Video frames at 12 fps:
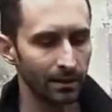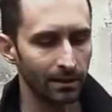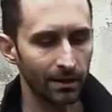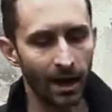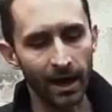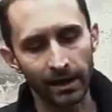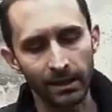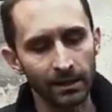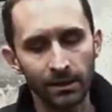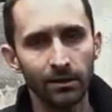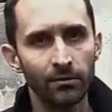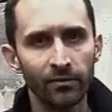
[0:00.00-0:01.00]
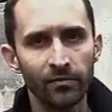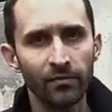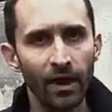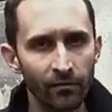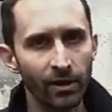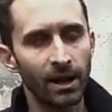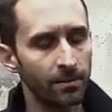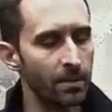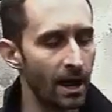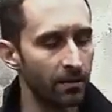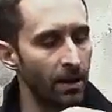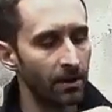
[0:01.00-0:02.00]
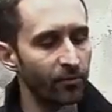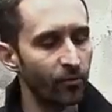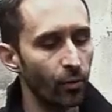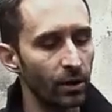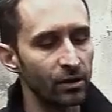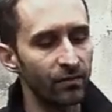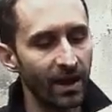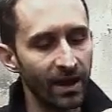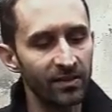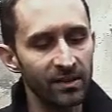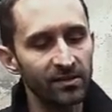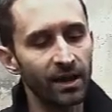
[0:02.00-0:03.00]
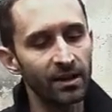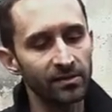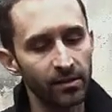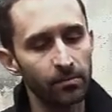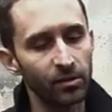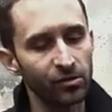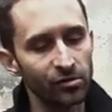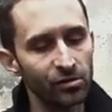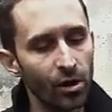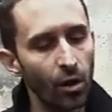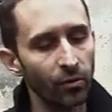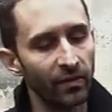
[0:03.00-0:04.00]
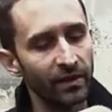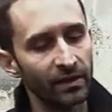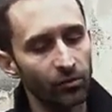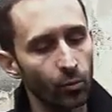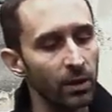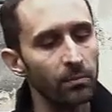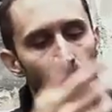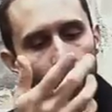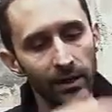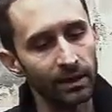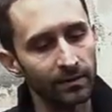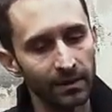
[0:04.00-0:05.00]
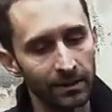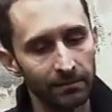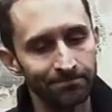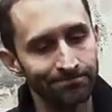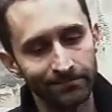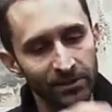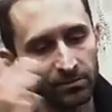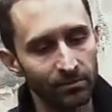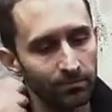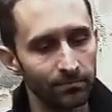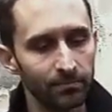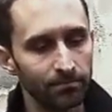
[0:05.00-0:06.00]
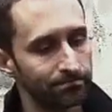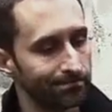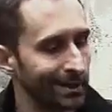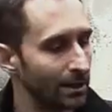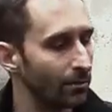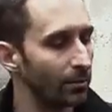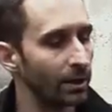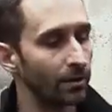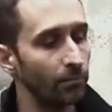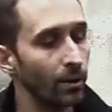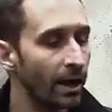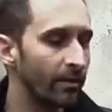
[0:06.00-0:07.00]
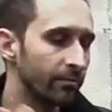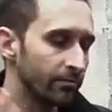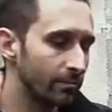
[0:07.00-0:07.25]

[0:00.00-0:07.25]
God, you know, if you've ever had a backpack before and you had these kind of zippers, you know that that's a weak point, and they just, you know, whatever.